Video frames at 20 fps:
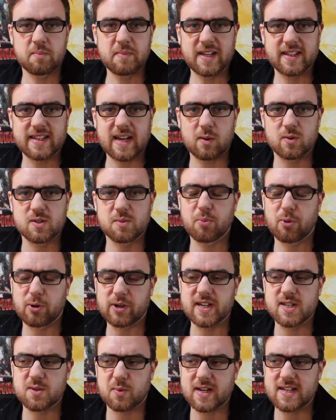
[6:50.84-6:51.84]
admit that was a
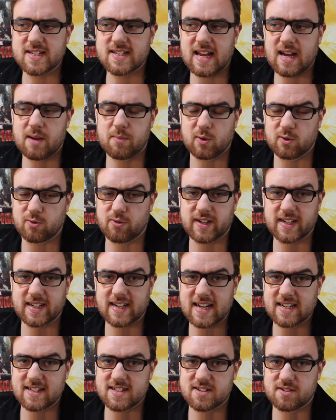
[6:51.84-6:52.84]
pretty sweet slam on Green
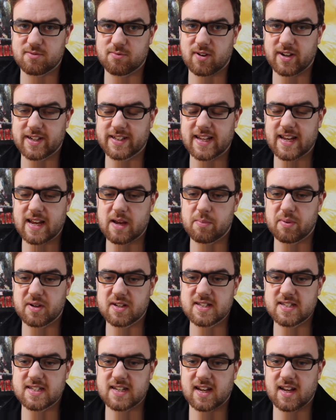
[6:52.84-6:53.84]
Lantern right there,
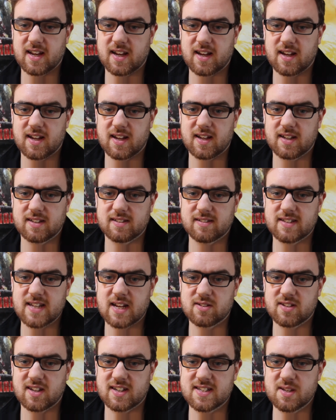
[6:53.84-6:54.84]
but
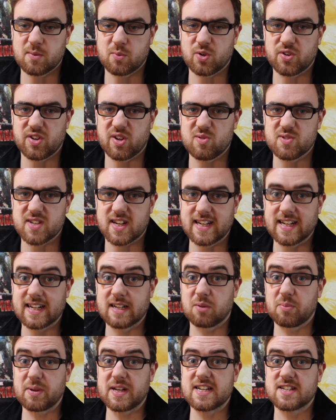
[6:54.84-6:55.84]
sounds like someone knows a
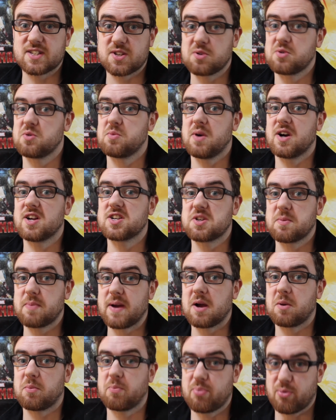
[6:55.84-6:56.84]
little bit too much
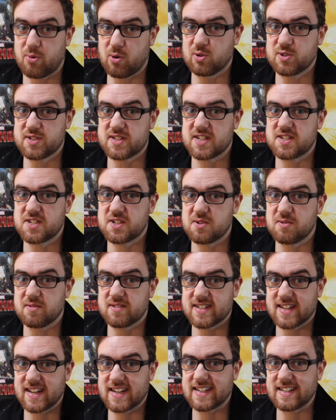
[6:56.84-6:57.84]
about
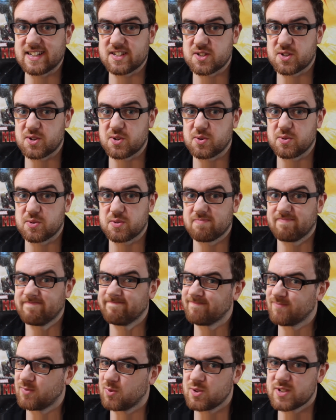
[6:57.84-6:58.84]
prostitutes, Lane Dude.
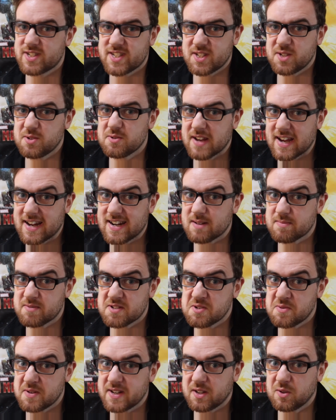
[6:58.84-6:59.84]
What do you get up
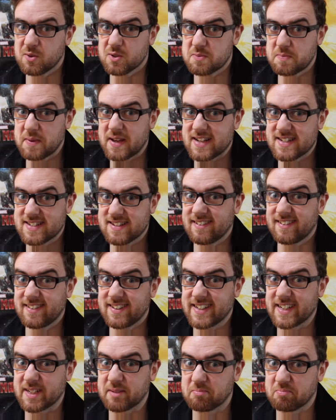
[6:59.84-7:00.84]
to in your spare
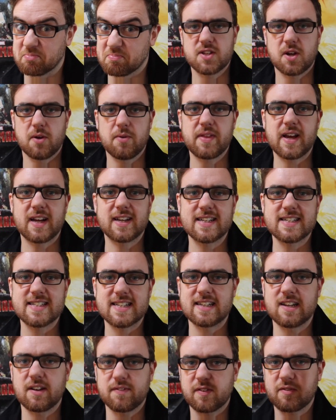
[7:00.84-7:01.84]
time? So that is
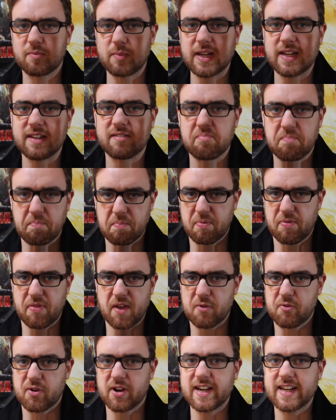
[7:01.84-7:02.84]
enough of me
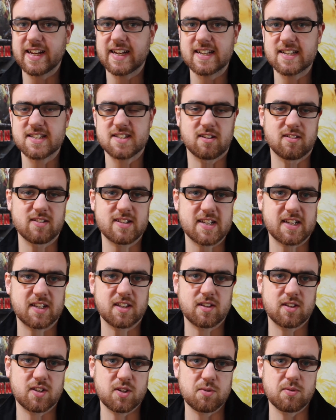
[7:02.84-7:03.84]
thoroughly
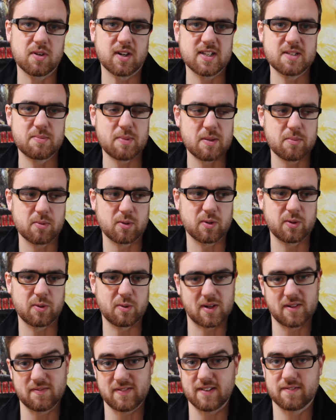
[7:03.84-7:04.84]
insulting you nice people
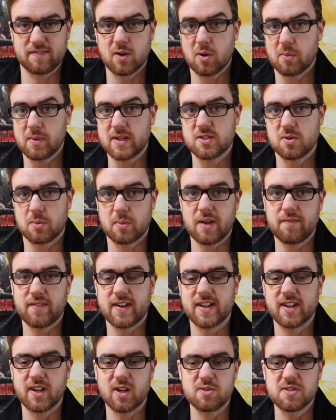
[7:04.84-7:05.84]
who have comments on my
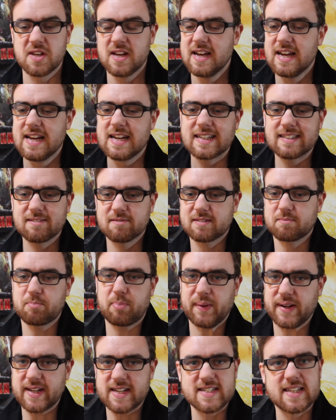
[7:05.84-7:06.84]
videos.
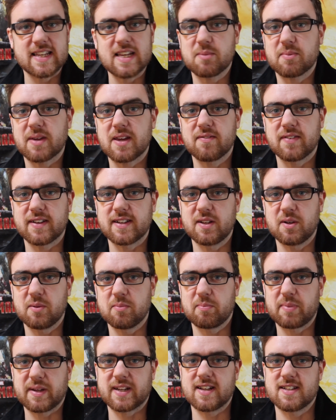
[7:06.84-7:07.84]
Please keep giving
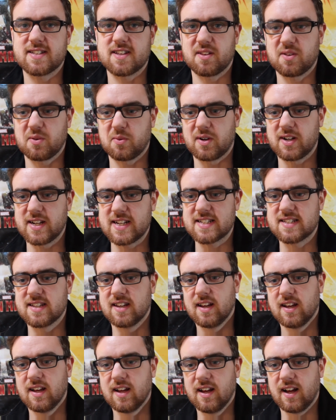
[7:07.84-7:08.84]
them, because otherwise
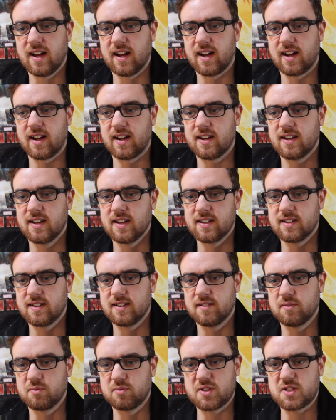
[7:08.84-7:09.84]

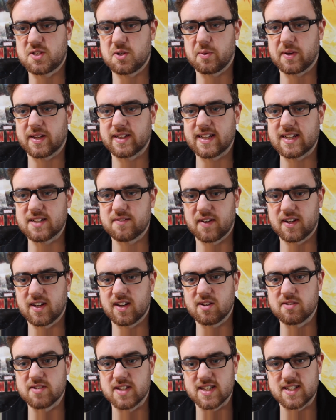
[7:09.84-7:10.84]
doing these
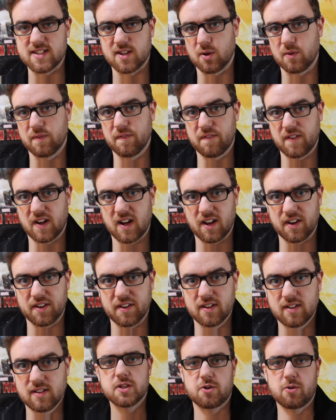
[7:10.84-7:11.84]
videos is no
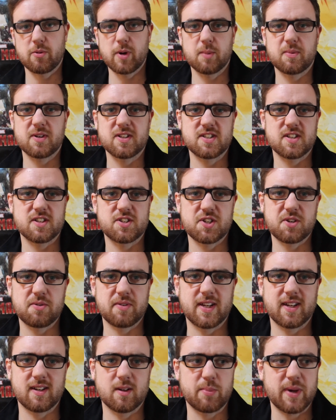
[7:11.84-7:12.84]
fun. So remember to
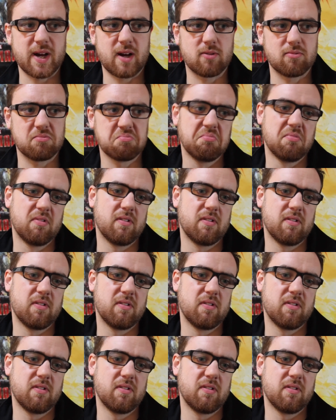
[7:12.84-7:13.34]
tune in about